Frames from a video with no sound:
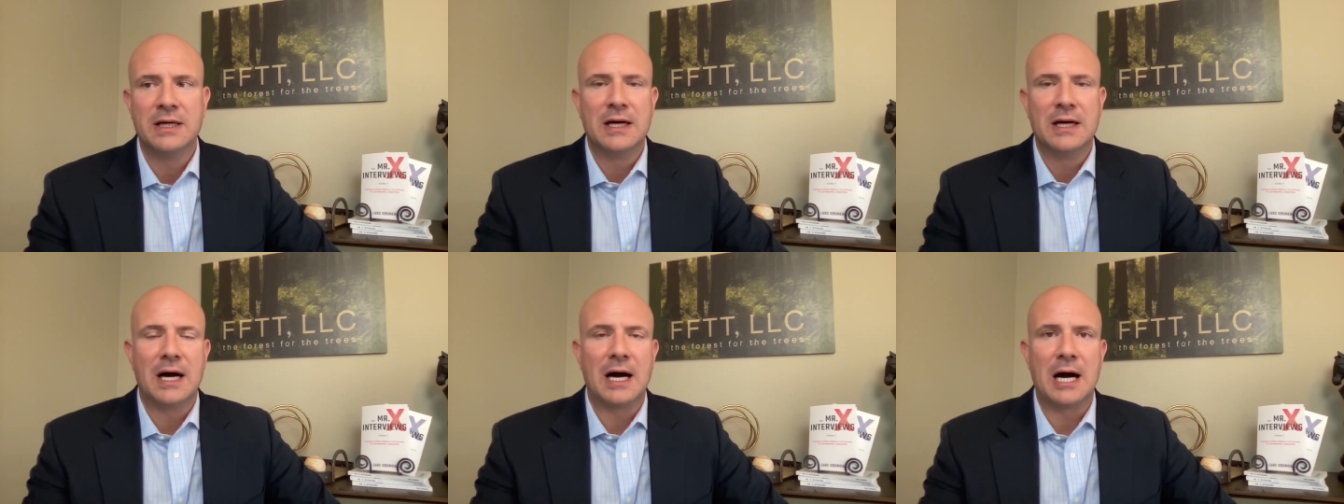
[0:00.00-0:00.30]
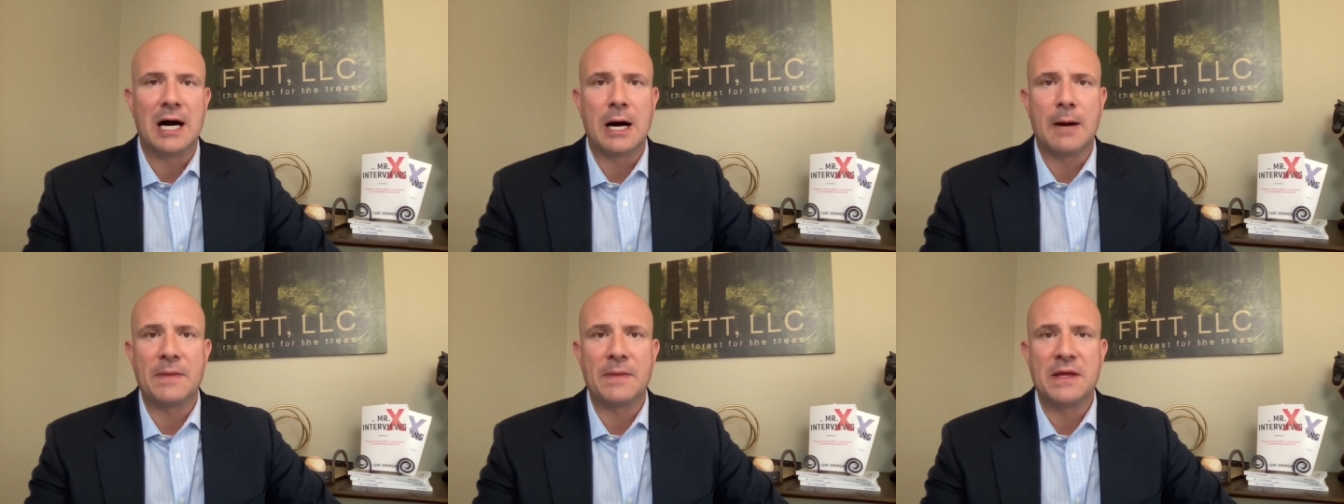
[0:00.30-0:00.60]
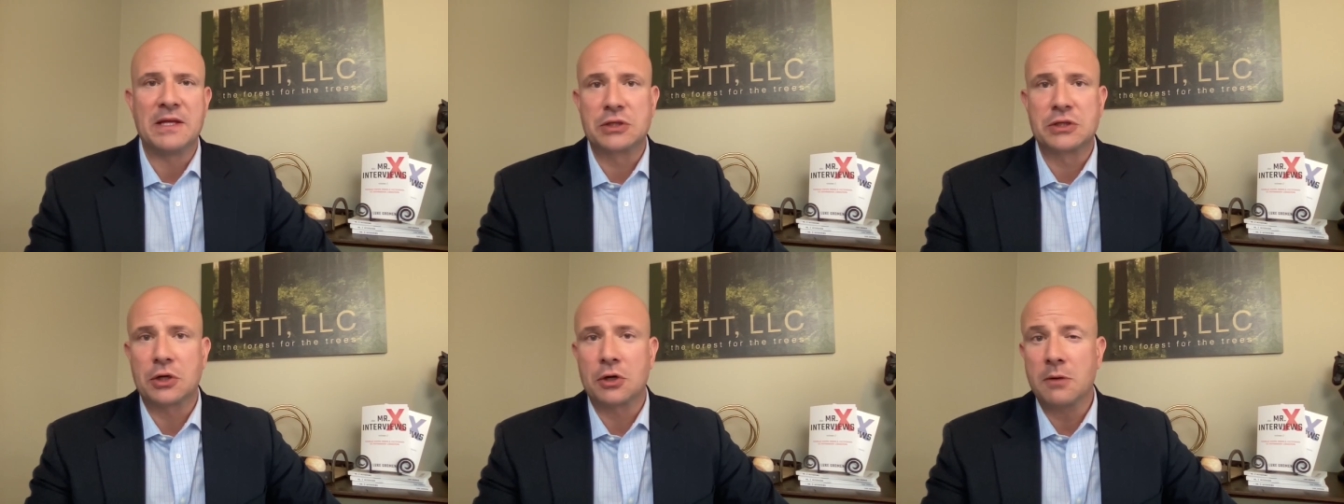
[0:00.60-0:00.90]
Uh,
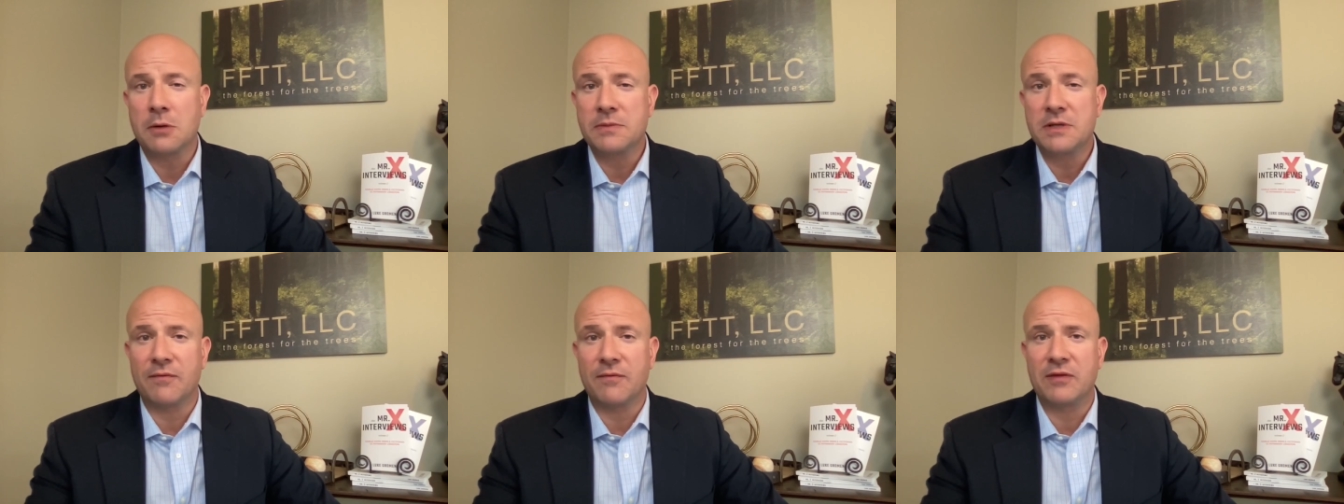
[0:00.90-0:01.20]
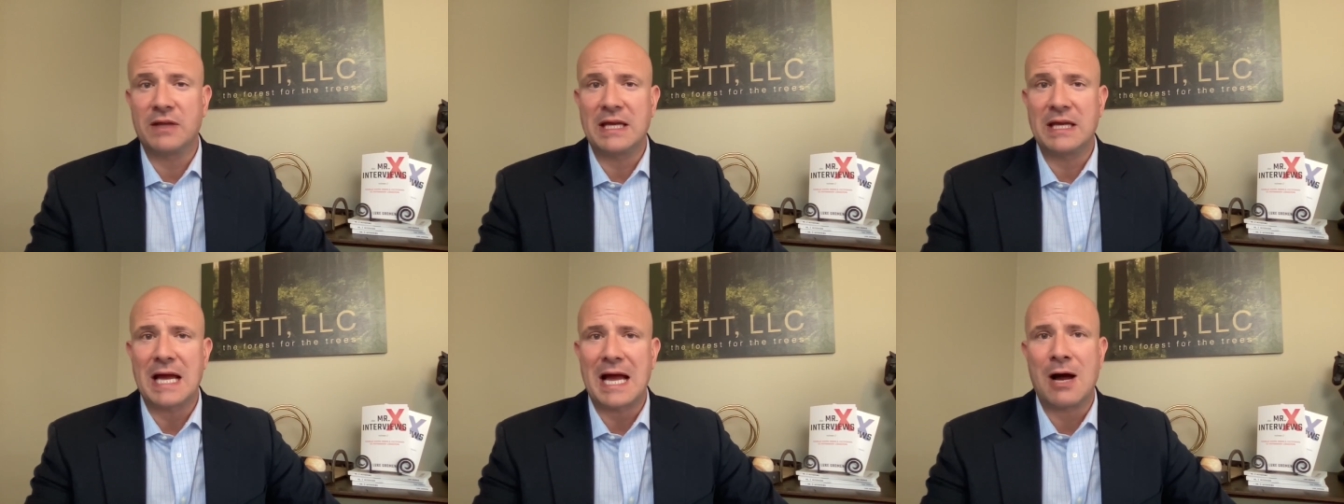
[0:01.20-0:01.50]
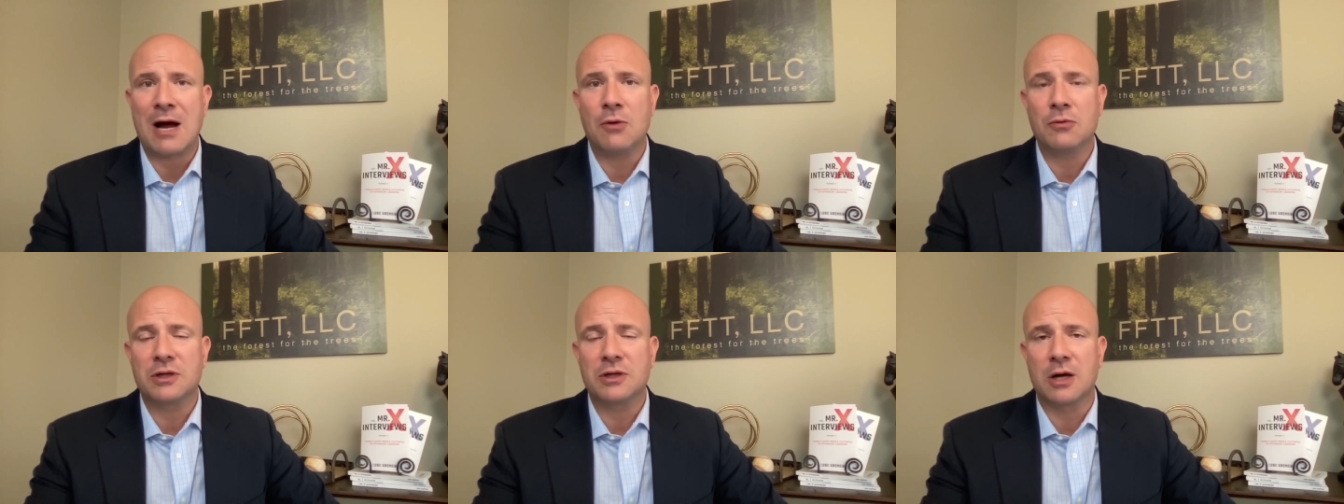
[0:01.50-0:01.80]
in terms of the
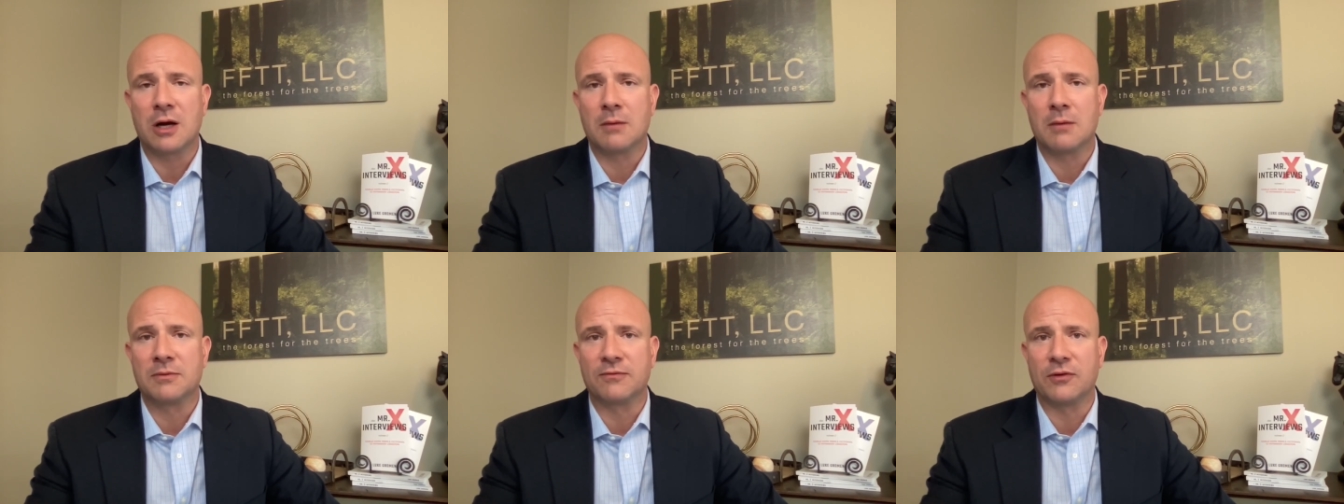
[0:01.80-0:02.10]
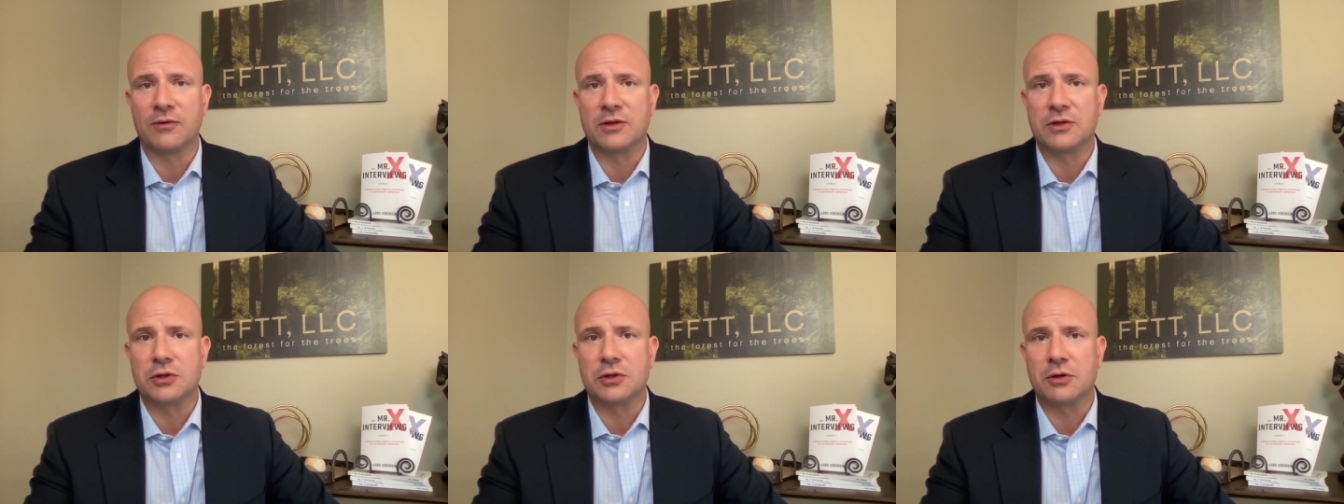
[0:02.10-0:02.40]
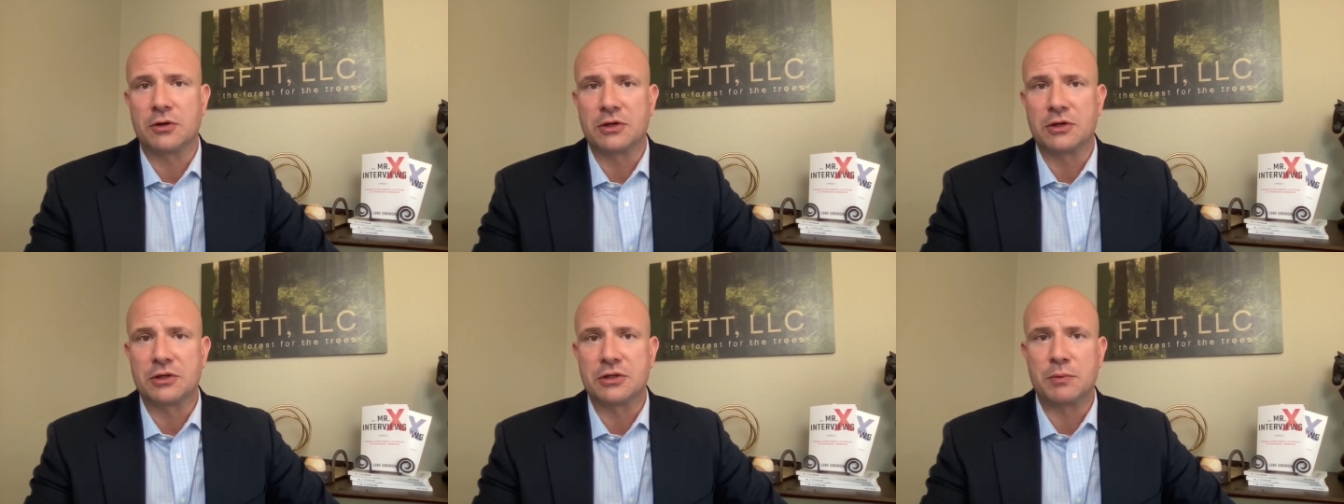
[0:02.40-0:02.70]
outcomes for the
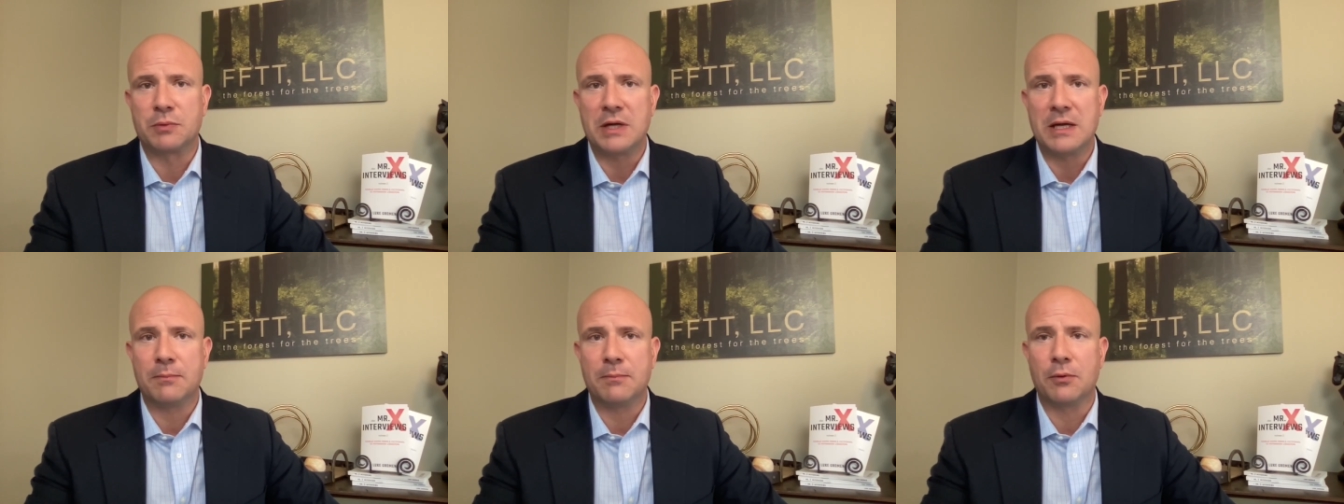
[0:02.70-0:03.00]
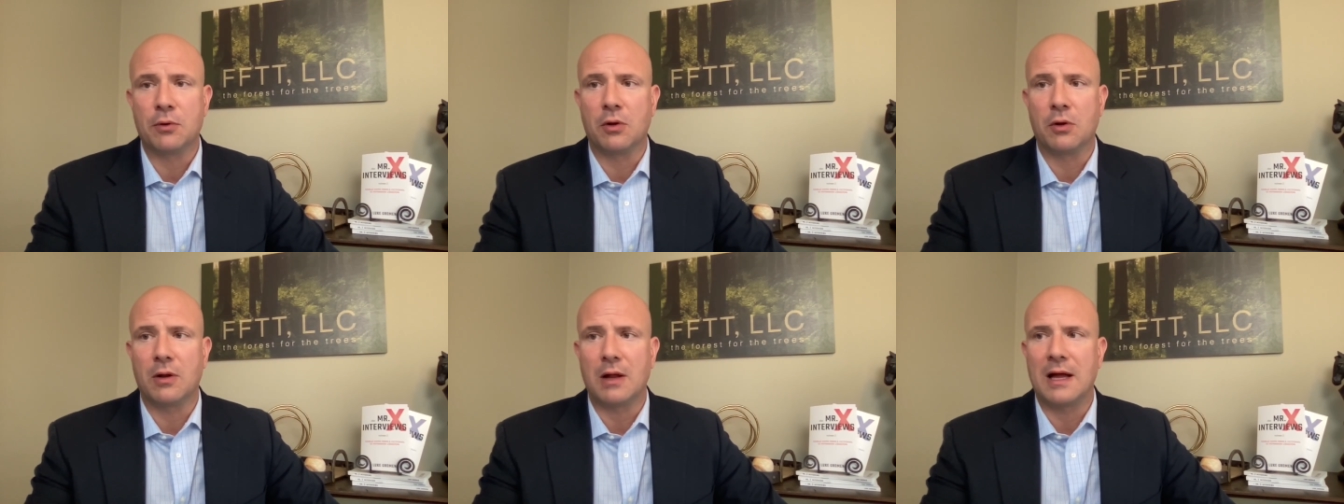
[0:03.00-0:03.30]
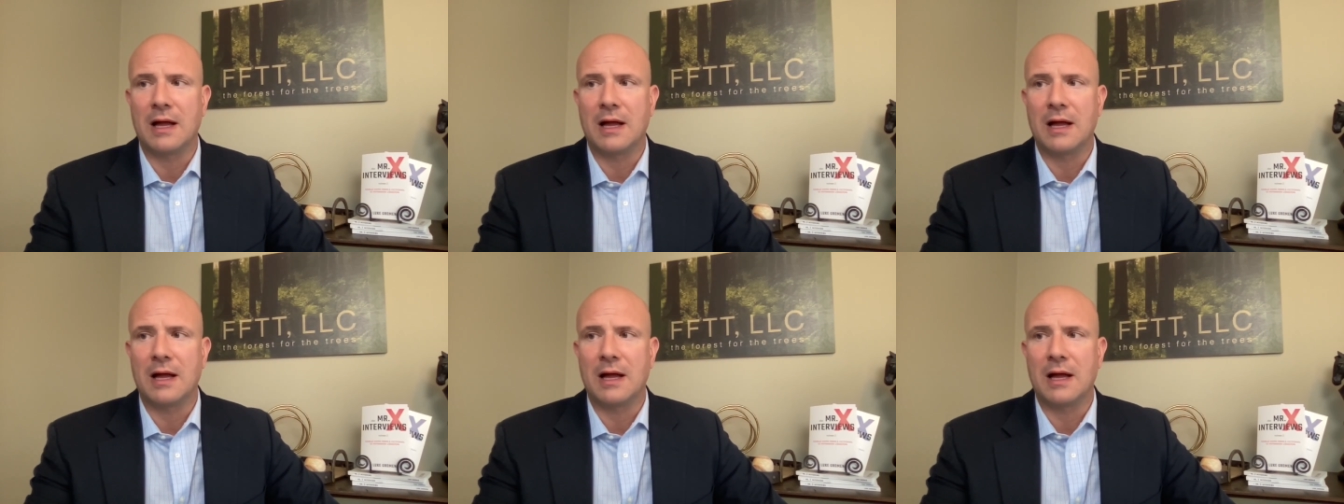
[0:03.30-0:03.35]
Turkish people,